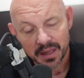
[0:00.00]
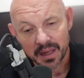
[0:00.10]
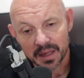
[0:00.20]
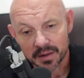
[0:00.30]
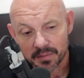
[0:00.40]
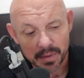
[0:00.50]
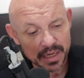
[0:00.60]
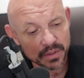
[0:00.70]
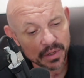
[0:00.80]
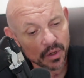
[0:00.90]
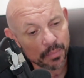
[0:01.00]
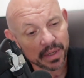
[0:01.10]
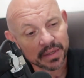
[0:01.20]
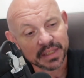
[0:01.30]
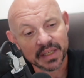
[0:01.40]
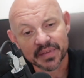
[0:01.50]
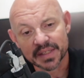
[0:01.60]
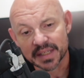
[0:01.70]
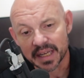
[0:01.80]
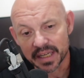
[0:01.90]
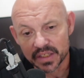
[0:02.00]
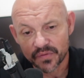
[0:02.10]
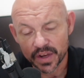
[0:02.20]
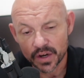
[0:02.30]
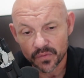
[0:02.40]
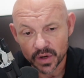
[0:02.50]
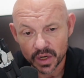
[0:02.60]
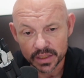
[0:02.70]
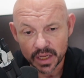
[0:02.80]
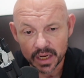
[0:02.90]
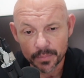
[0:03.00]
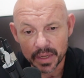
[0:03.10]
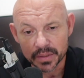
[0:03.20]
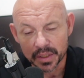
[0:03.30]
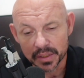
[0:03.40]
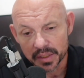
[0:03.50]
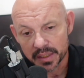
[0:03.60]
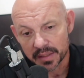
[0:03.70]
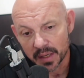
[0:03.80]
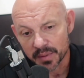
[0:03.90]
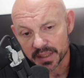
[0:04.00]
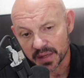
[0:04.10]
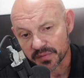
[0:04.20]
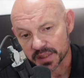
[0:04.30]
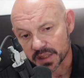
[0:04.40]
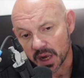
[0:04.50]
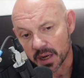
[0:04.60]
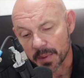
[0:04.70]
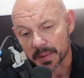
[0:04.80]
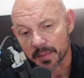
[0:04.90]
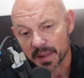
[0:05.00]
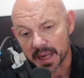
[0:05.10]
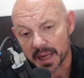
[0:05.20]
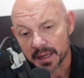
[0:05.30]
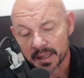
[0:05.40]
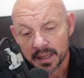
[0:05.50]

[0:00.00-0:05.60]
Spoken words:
And Antonio Pierce even said it's fair if we're going to talk about the good that we definitely talk about the bad.